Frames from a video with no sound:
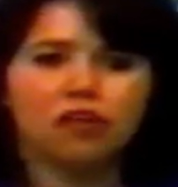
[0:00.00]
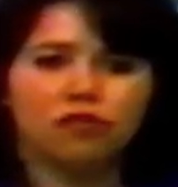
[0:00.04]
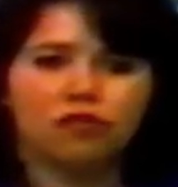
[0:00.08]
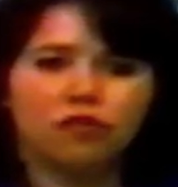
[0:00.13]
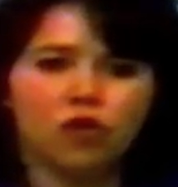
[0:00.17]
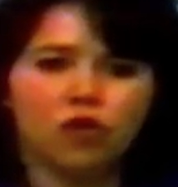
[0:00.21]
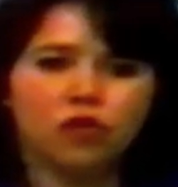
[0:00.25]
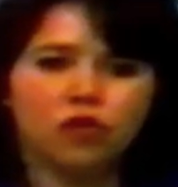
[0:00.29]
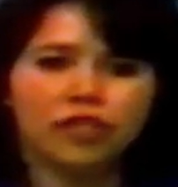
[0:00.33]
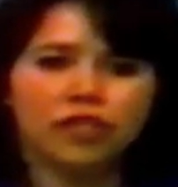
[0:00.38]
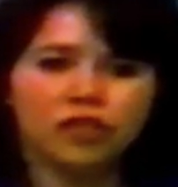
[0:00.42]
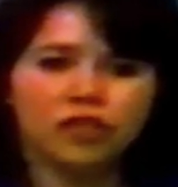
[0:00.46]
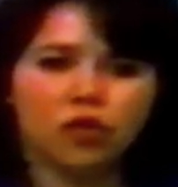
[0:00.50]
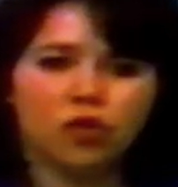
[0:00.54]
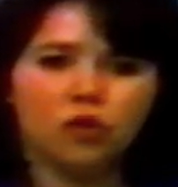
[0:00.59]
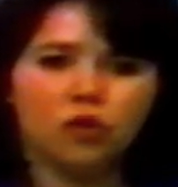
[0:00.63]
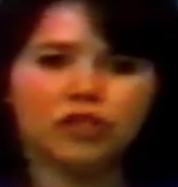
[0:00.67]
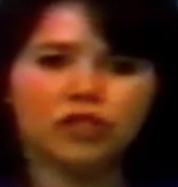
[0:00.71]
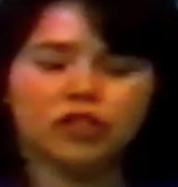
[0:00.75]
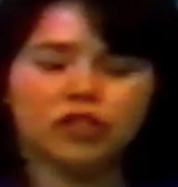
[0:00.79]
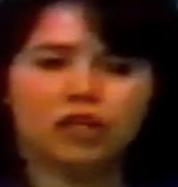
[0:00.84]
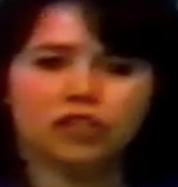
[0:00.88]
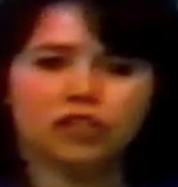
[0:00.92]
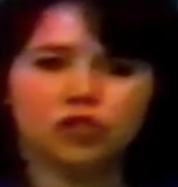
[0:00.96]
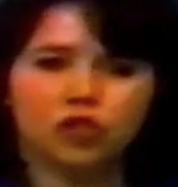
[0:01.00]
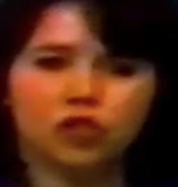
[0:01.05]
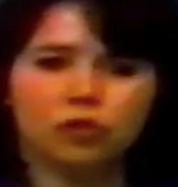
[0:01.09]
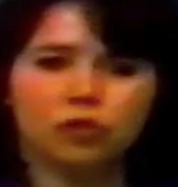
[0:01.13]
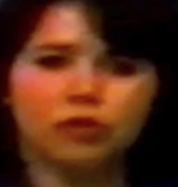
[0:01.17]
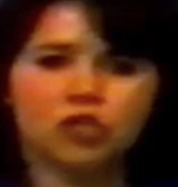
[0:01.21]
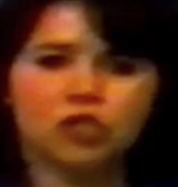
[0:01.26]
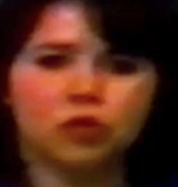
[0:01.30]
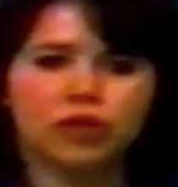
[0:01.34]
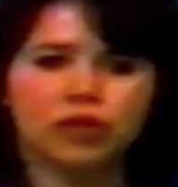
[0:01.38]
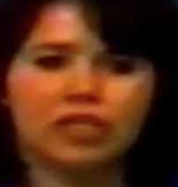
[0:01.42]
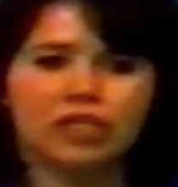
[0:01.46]
Voting no in the
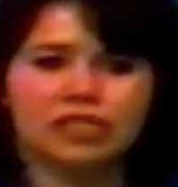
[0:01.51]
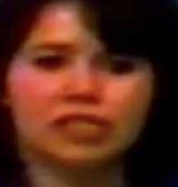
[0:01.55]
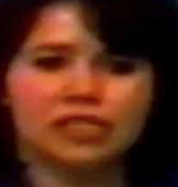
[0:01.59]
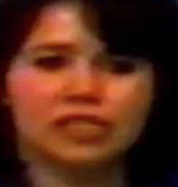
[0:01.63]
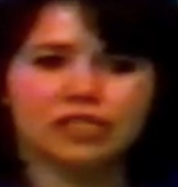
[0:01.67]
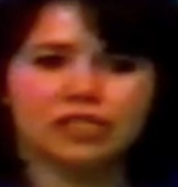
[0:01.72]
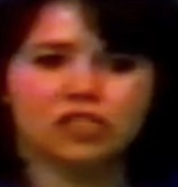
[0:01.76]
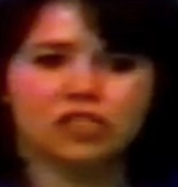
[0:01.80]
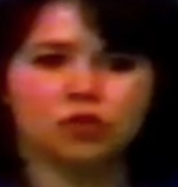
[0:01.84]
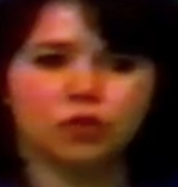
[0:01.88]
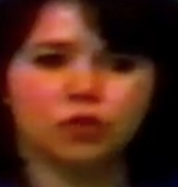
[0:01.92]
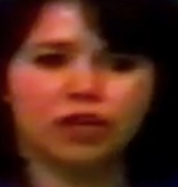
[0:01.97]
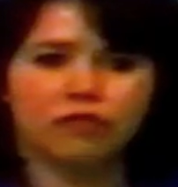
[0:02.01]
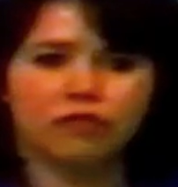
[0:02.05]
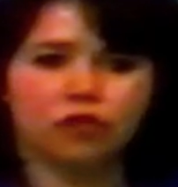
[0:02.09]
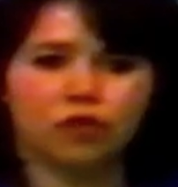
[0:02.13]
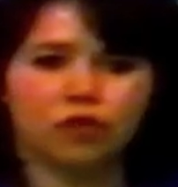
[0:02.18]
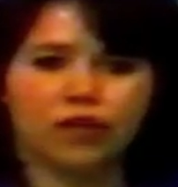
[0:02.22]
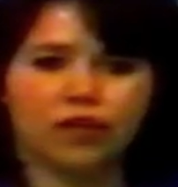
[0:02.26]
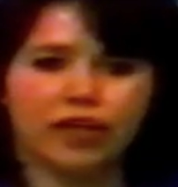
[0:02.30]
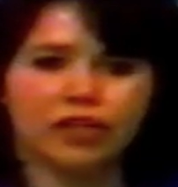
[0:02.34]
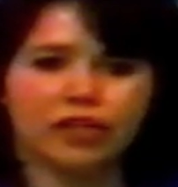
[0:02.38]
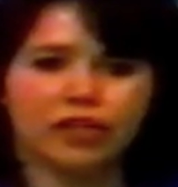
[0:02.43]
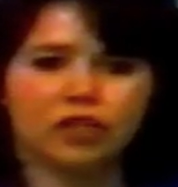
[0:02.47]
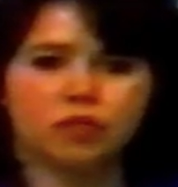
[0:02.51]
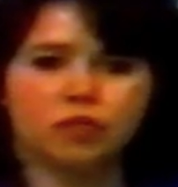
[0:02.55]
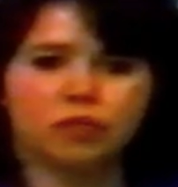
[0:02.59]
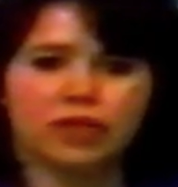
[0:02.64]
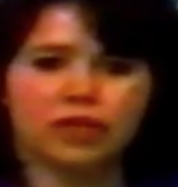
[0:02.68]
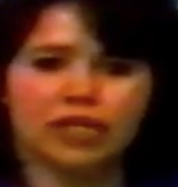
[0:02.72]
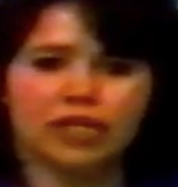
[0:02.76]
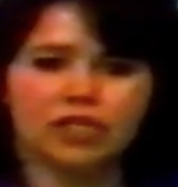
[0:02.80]
October twenty-sixth referendum